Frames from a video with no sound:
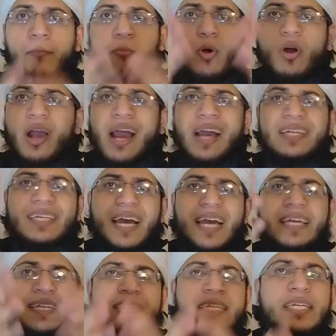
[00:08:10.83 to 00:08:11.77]
but guys,
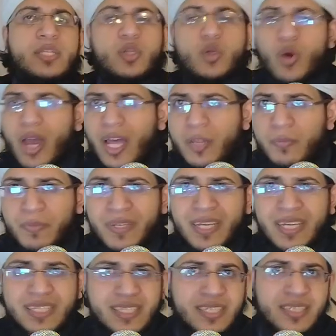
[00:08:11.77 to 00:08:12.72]
I need your help and
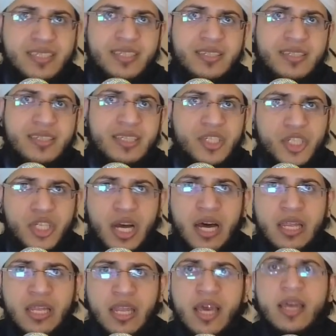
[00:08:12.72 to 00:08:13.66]
assistance
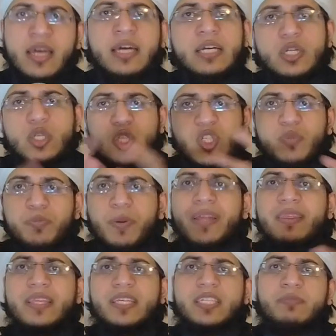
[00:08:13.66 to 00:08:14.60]
insha'Allah to
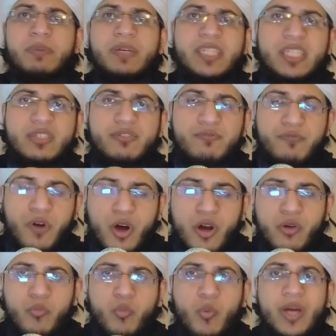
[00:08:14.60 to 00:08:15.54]
spread this message far
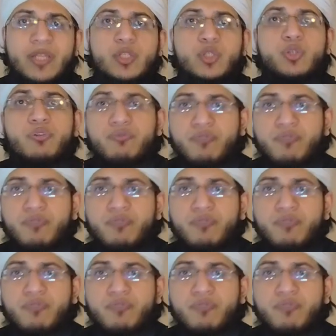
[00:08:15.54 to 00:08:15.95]
and wide to your